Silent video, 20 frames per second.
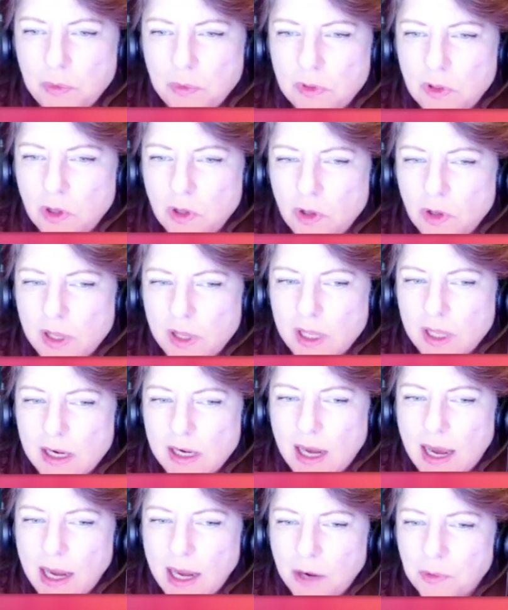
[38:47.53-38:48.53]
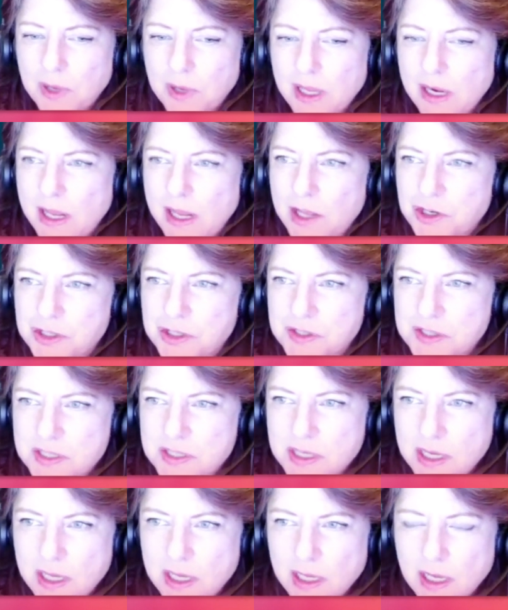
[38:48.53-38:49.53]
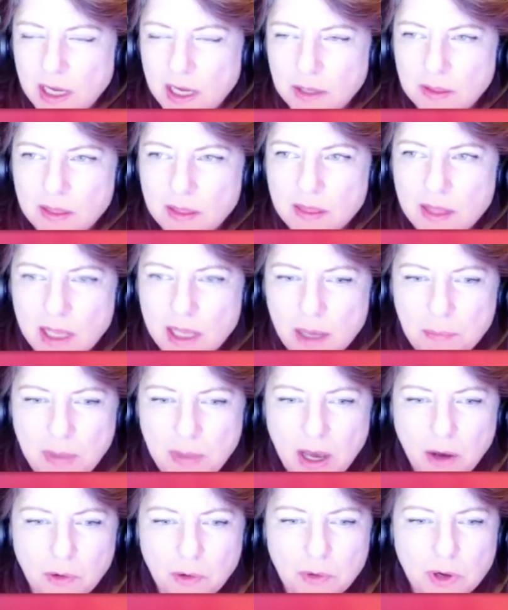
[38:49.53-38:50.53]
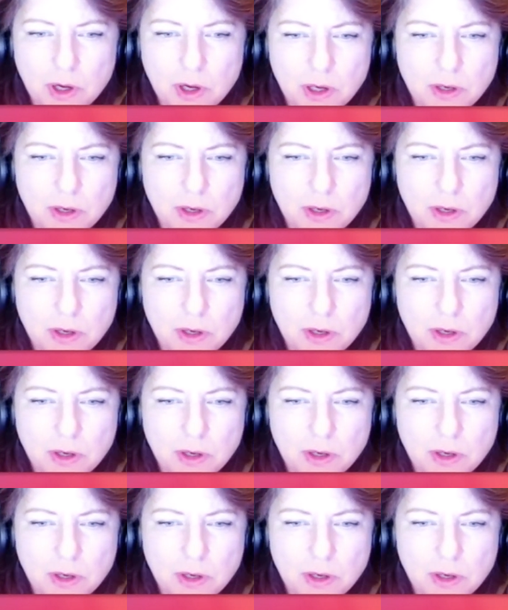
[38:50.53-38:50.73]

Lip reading: look at hiring an agency, I think about